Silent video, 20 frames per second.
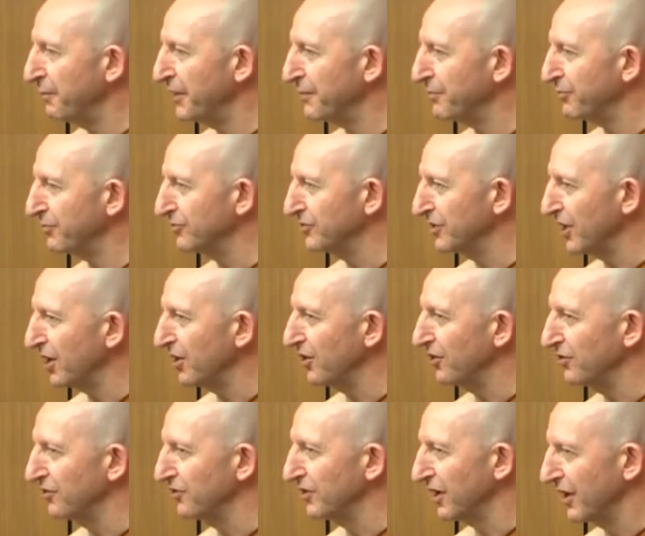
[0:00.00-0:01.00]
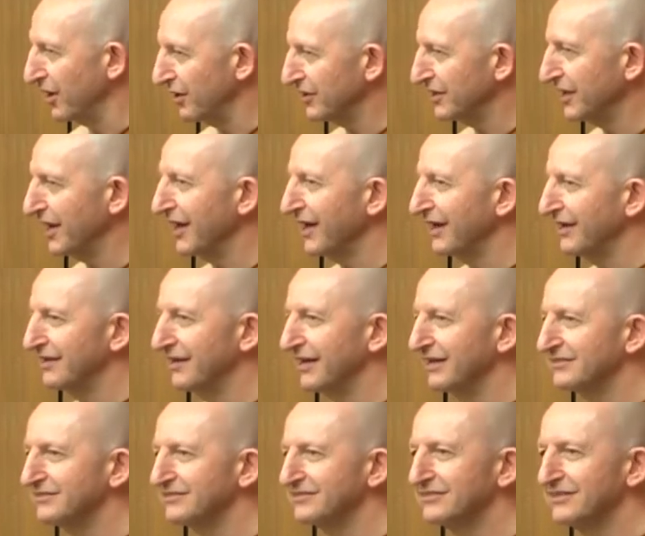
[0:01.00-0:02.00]
people know, okay,
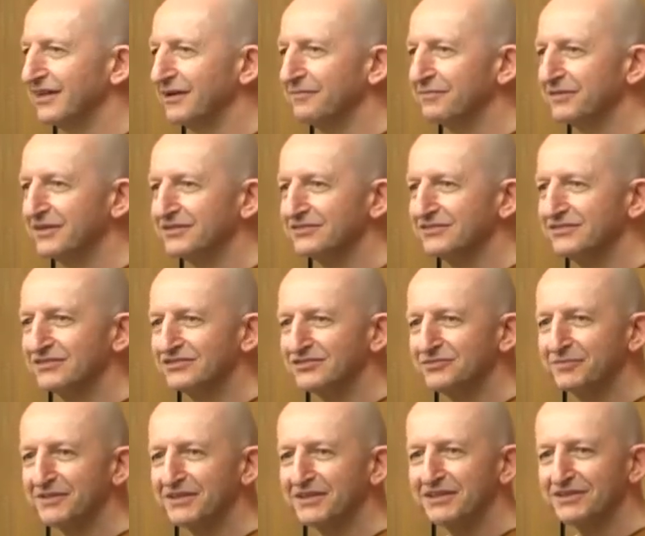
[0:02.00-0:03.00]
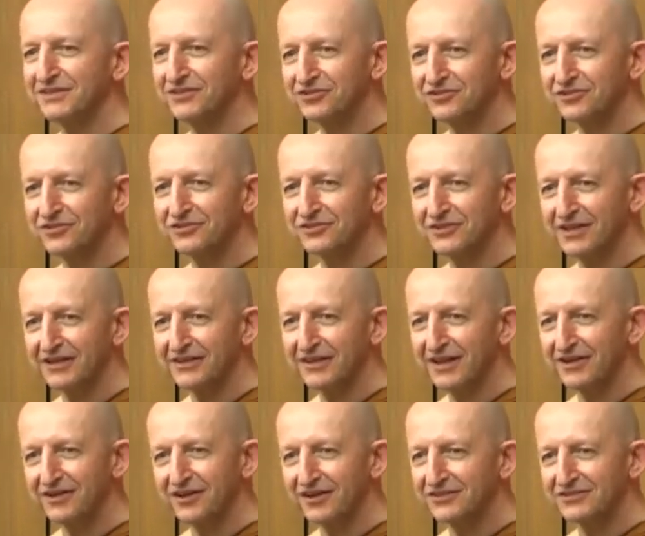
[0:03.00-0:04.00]
that's that person is speaking the truth, that
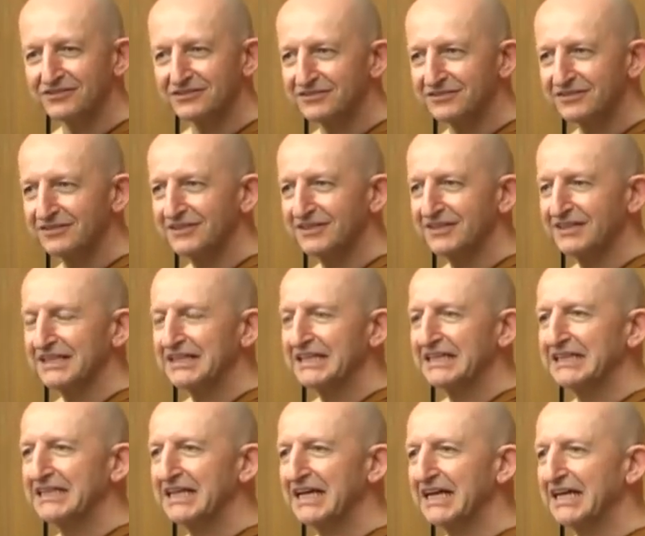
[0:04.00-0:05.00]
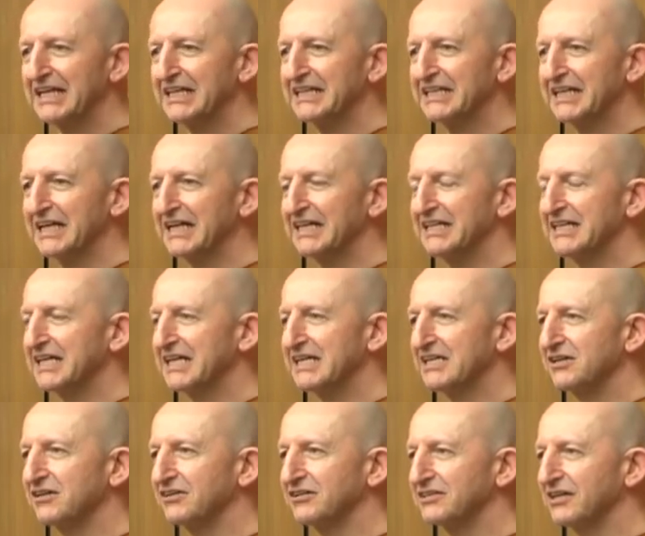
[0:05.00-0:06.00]
they're, not, uh, they're, they're,
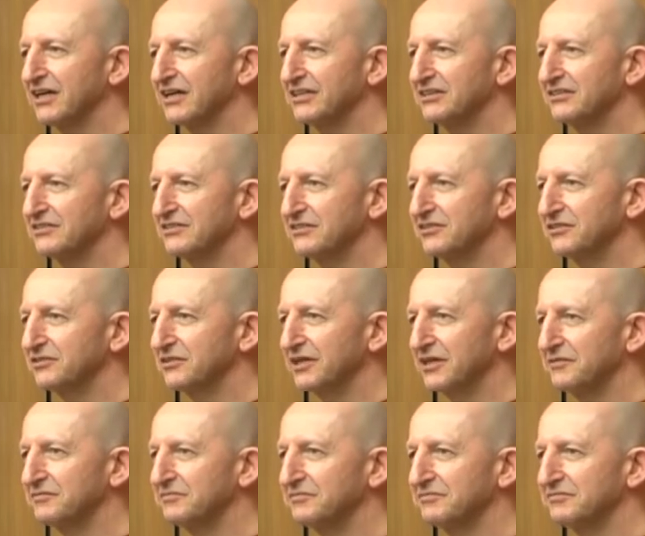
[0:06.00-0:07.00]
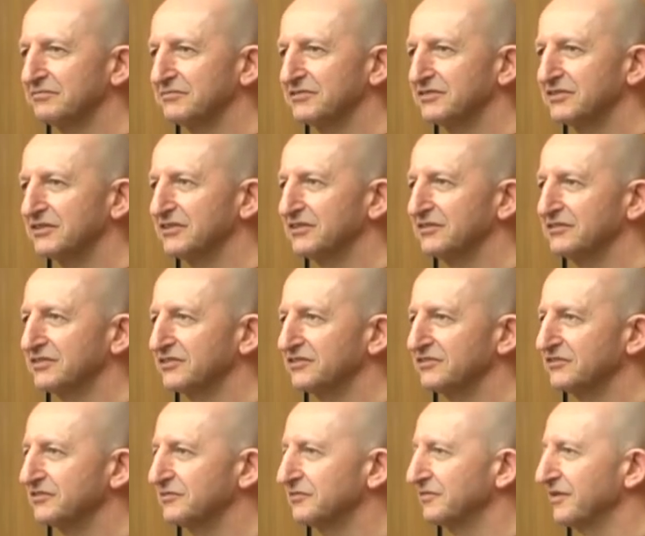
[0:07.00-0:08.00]
not going to um, to
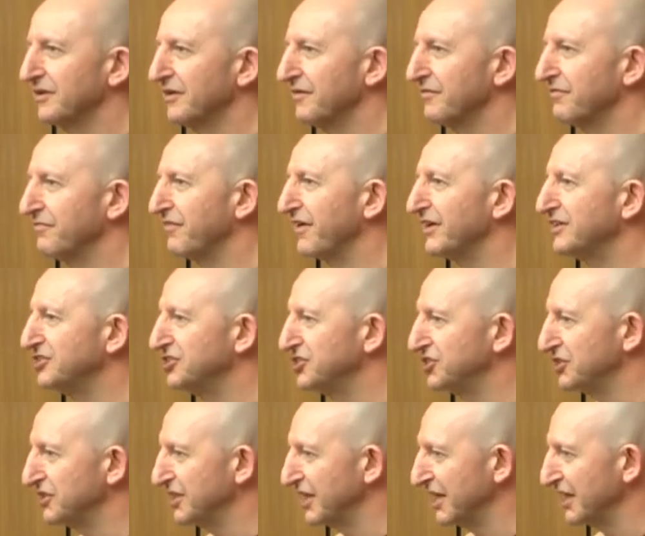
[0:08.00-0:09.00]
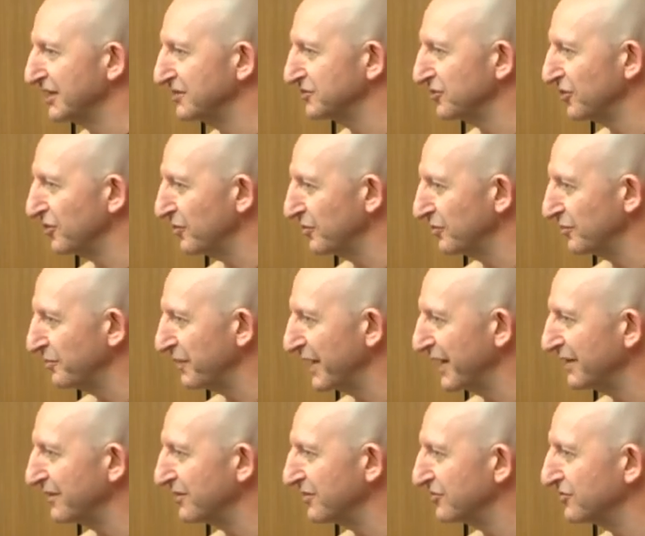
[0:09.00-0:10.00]
just fudge things or
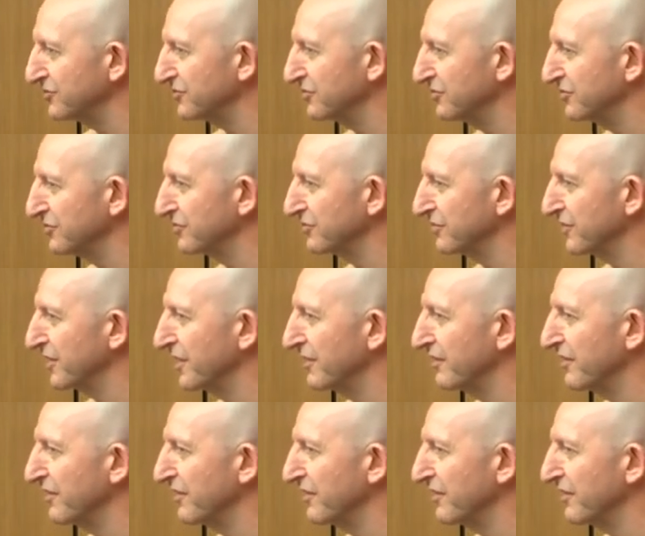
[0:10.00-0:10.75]
bend the truth for